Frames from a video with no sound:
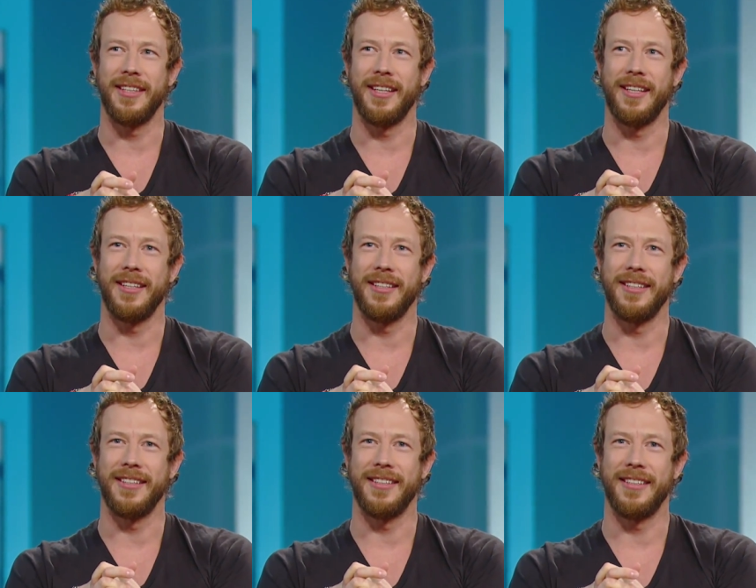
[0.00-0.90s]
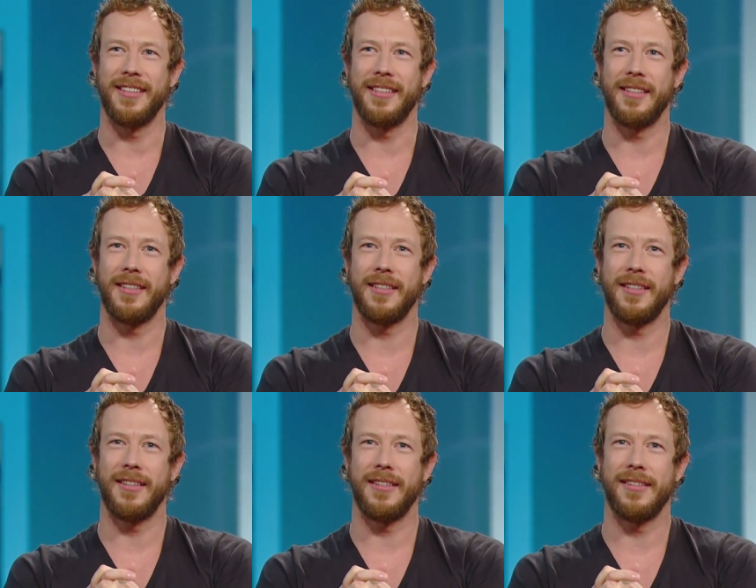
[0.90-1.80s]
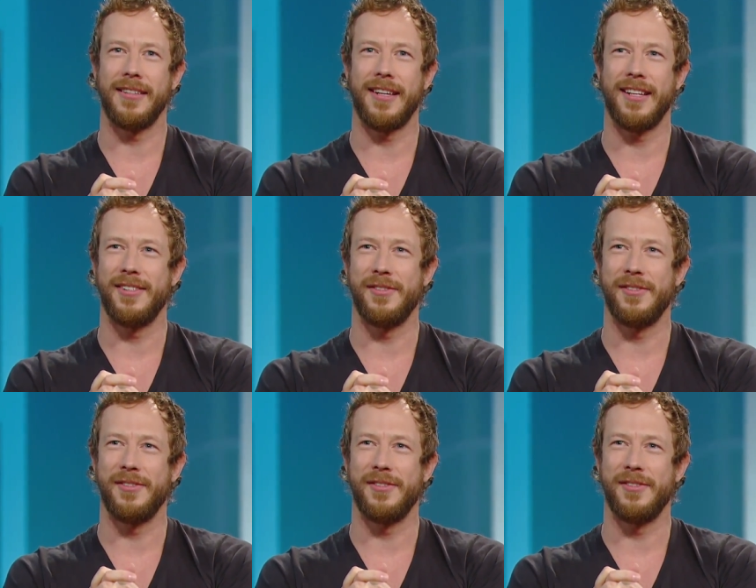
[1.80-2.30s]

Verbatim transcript: What is it now? I